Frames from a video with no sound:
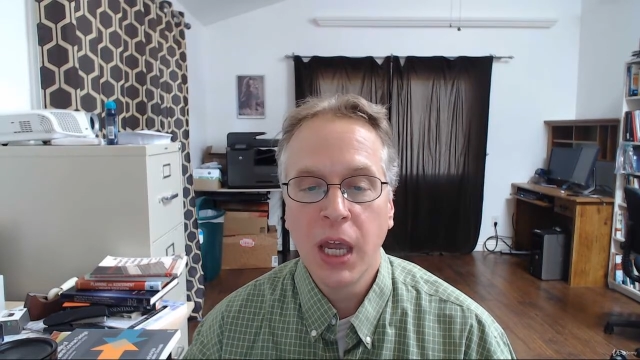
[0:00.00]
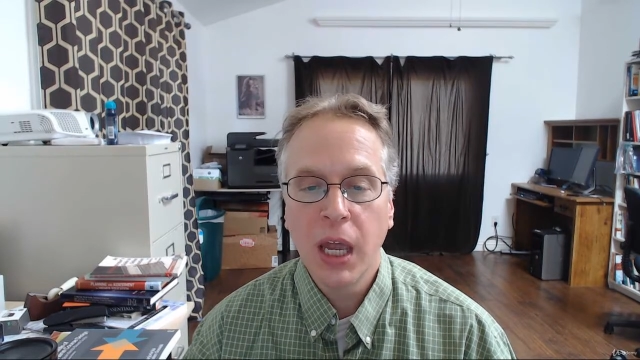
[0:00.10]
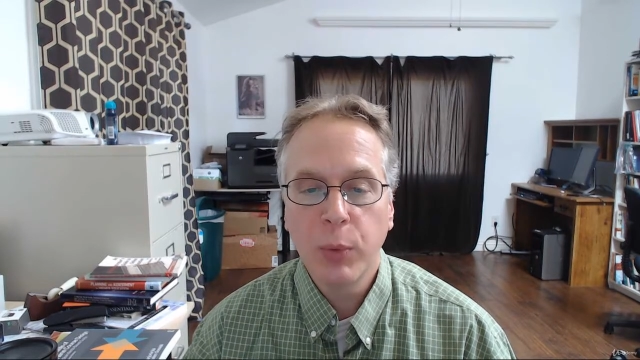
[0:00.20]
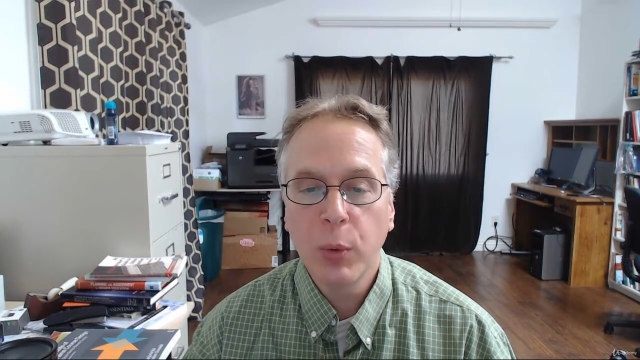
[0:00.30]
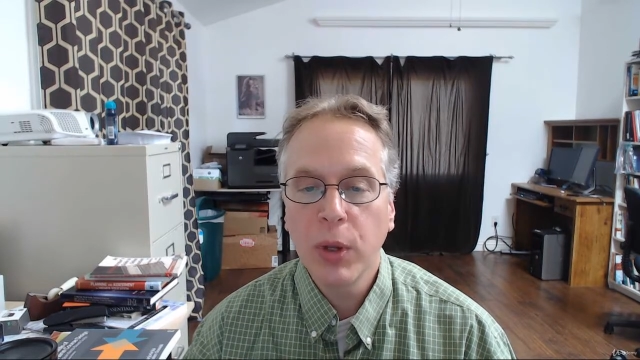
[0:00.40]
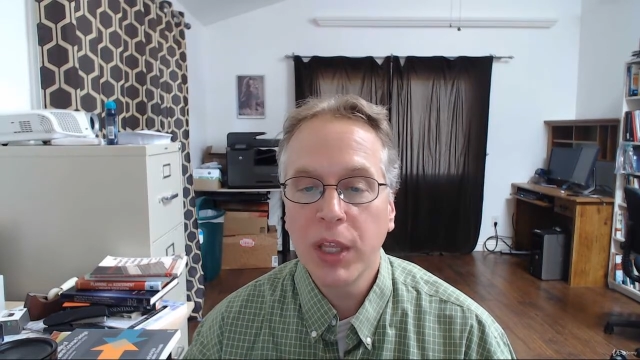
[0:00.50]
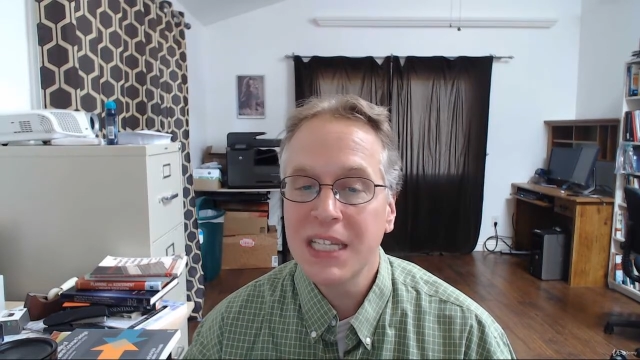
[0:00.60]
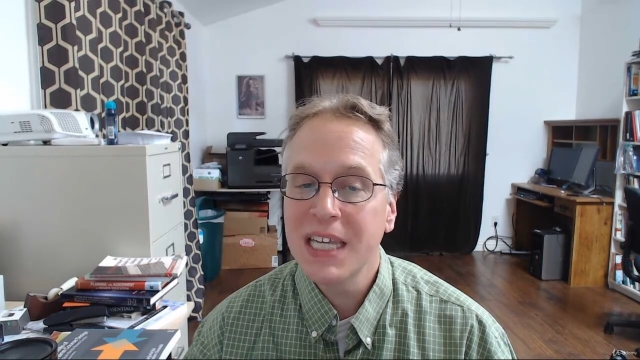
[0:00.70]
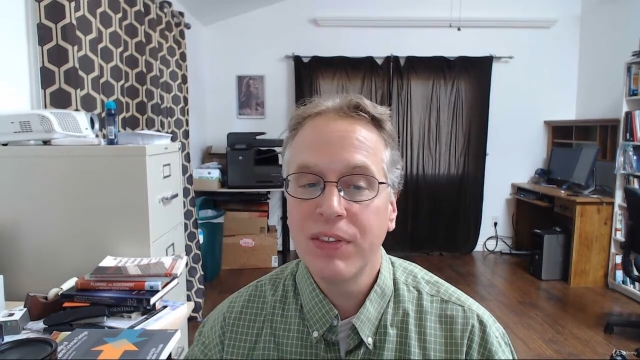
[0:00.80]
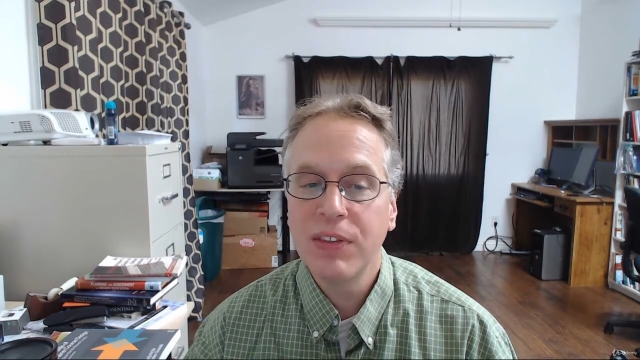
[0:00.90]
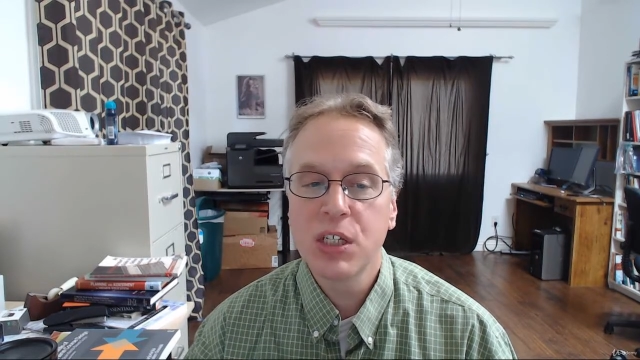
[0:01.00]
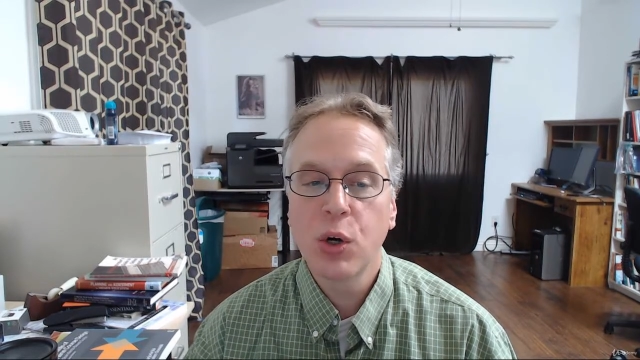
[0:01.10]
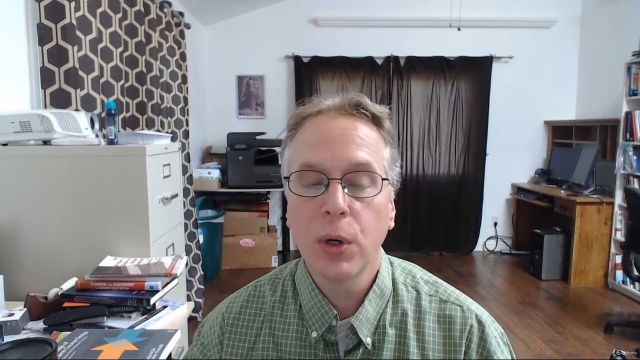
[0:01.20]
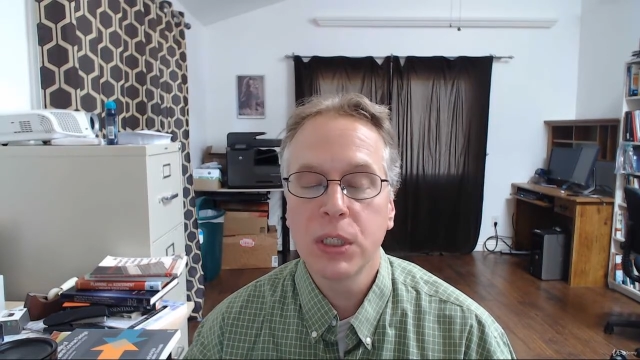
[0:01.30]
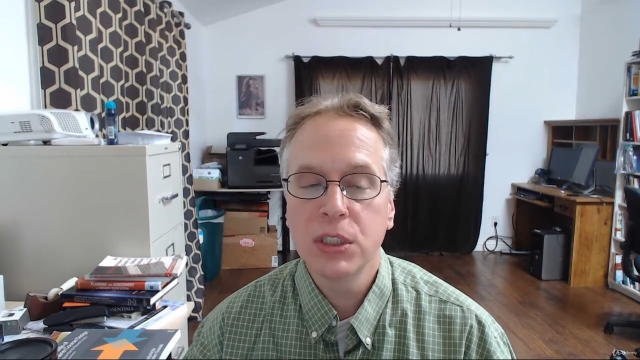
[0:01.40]
And we really designed this
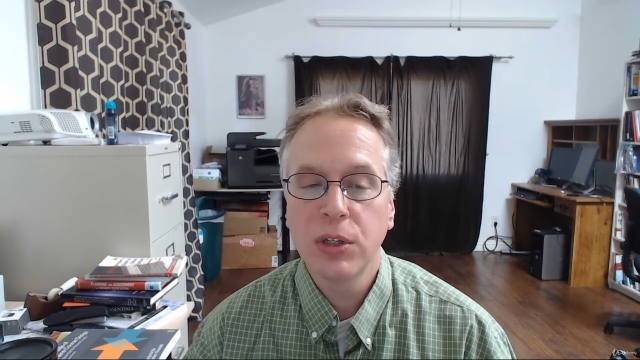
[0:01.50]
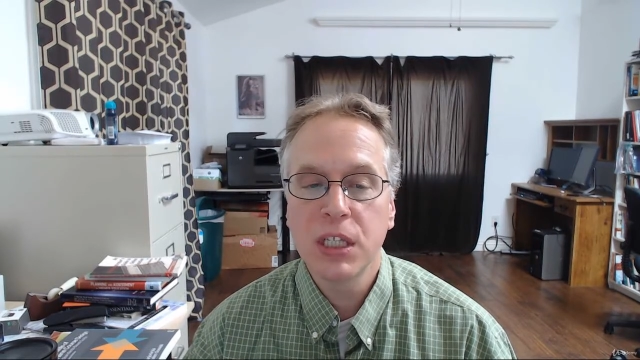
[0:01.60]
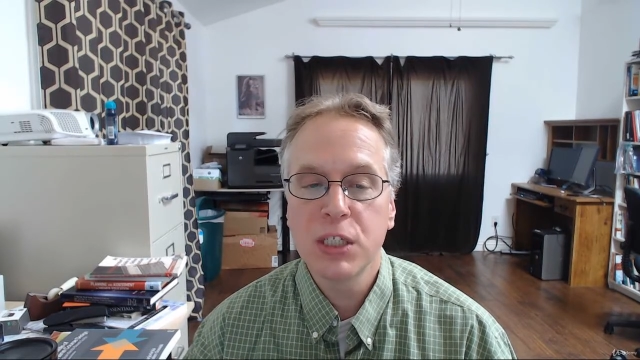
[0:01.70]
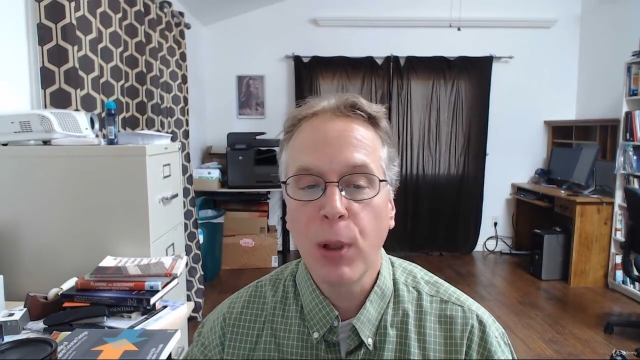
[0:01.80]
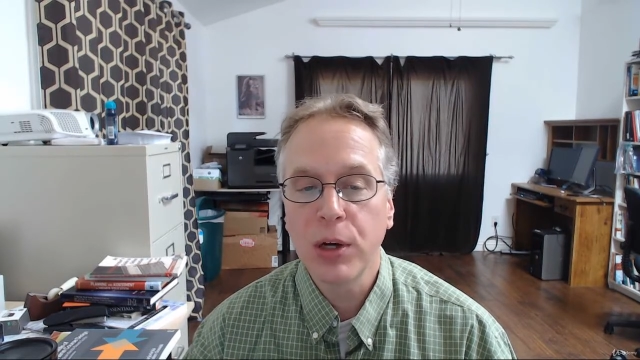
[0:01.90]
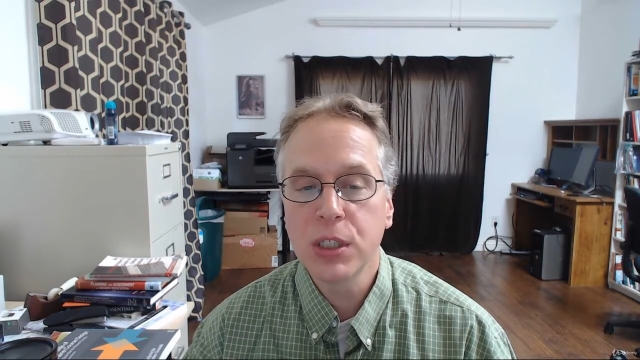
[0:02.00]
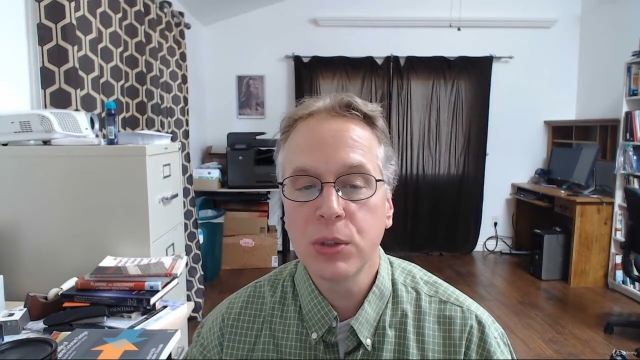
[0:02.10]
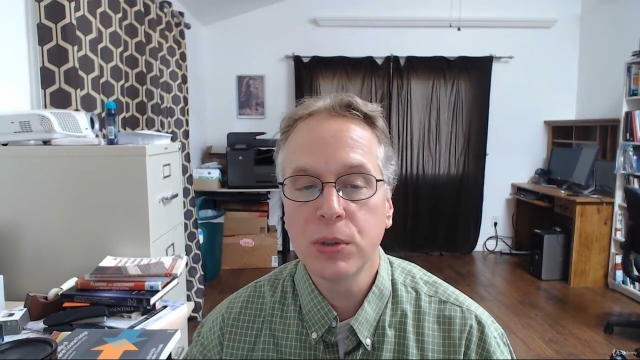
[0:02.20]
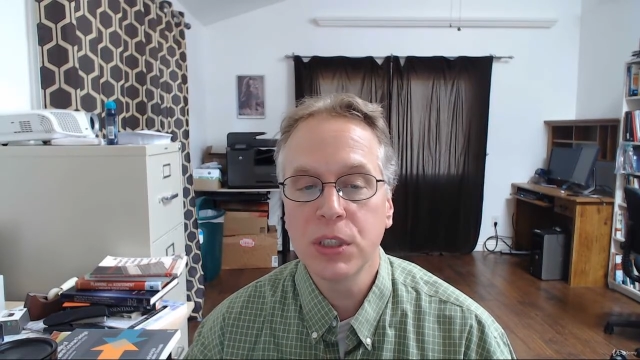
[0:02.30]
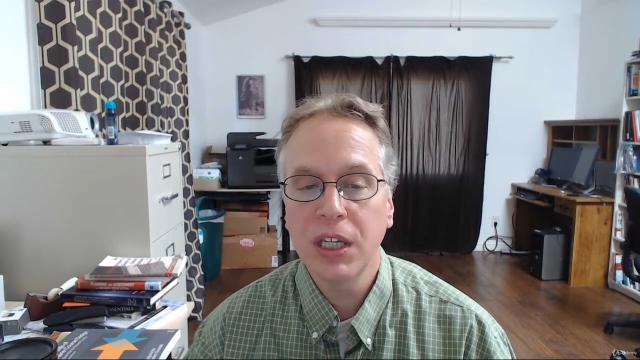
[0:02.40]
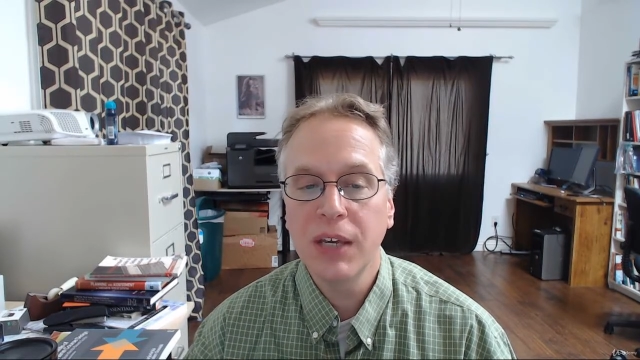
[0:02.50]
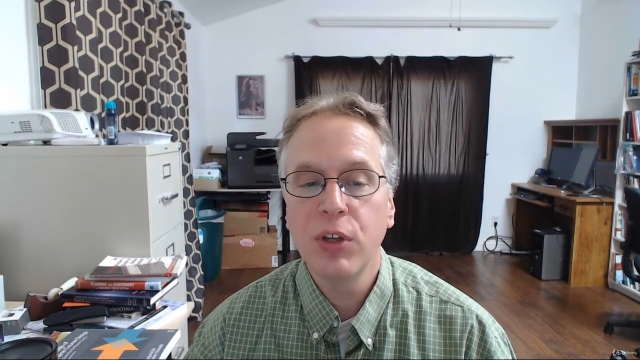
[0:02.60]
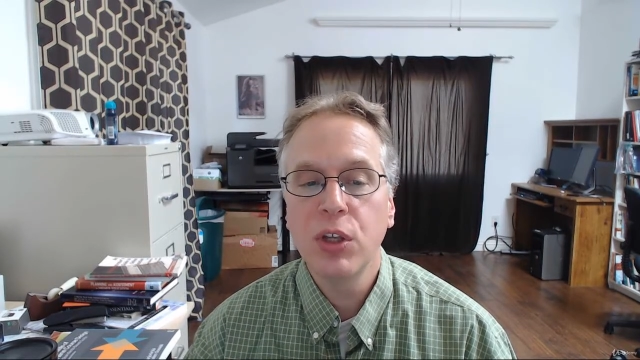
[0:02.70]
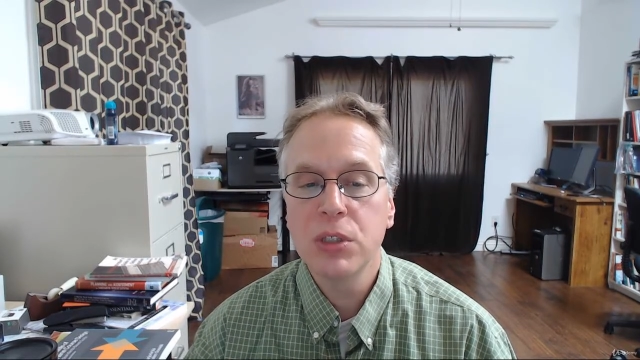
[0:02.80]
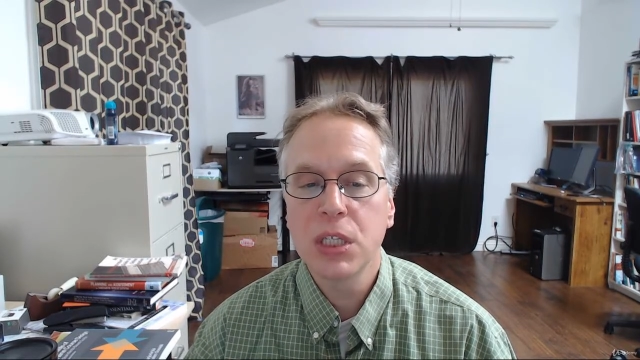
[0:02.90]
course so that smaller schools could
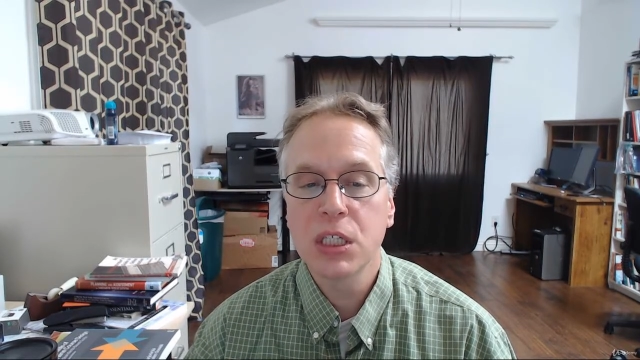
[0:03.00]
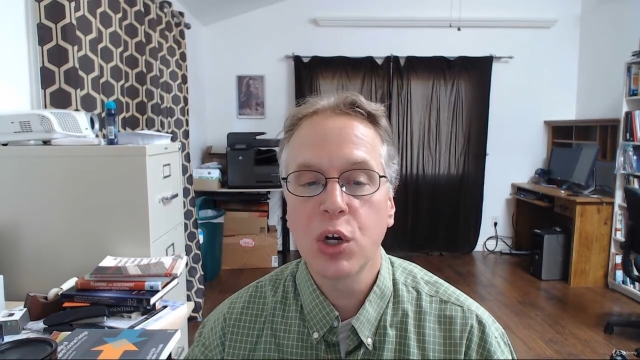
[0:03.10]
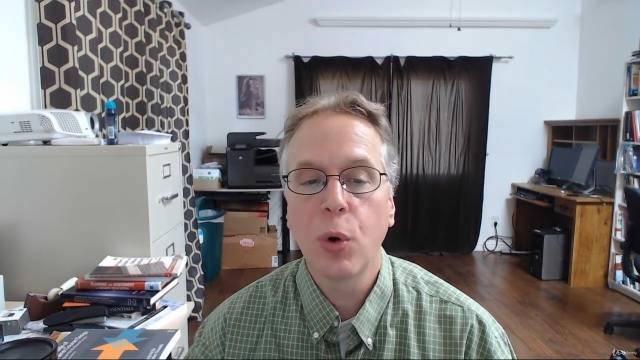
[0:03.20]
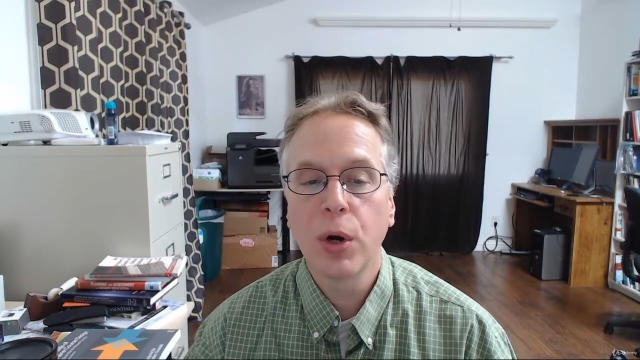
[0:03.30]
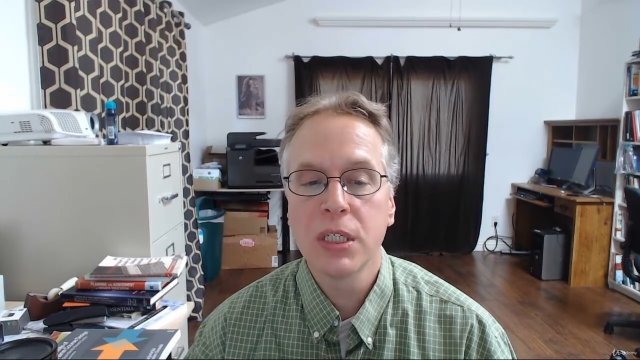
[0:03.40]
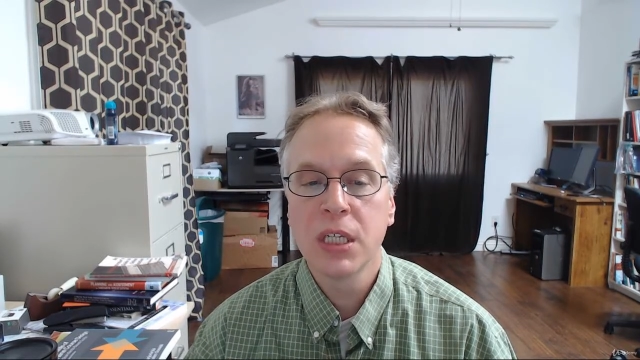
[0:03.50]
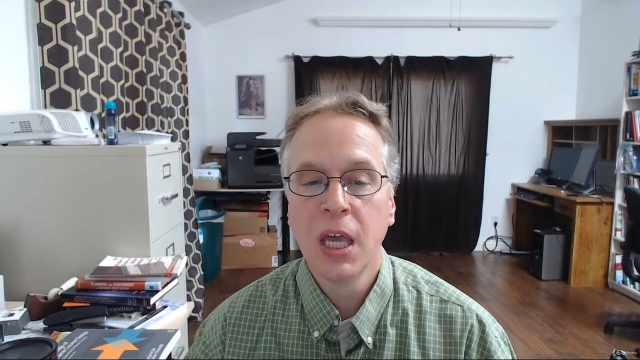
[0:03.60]
even use this course